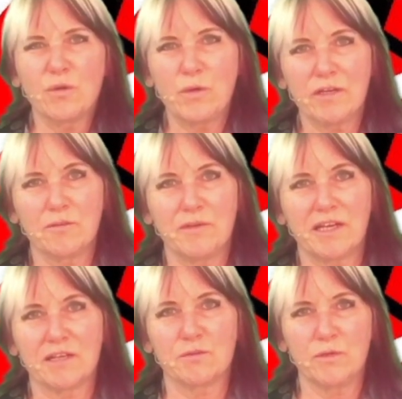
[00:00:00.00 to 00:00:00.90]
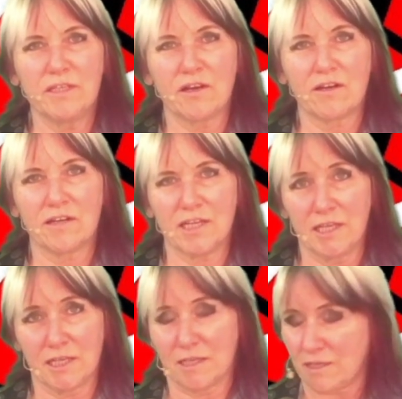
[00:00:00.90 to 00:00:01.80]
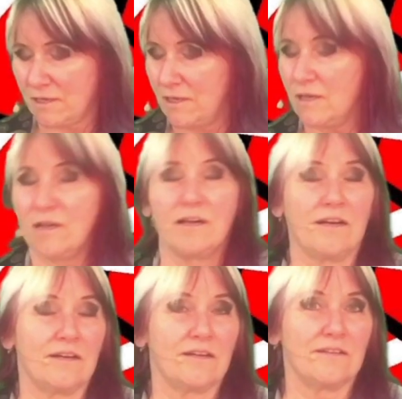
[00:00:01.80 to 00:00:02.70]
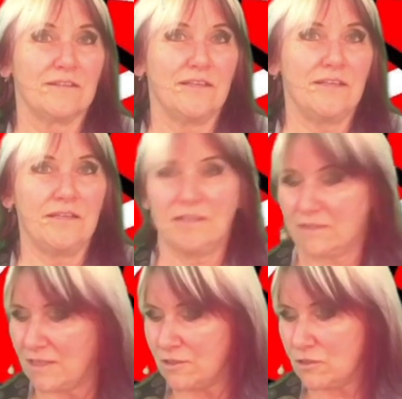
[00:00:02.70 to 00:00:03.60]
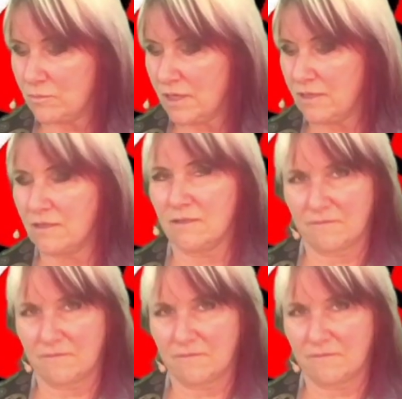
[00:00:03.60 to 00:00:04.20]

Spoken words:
weird because we are in E natural minor.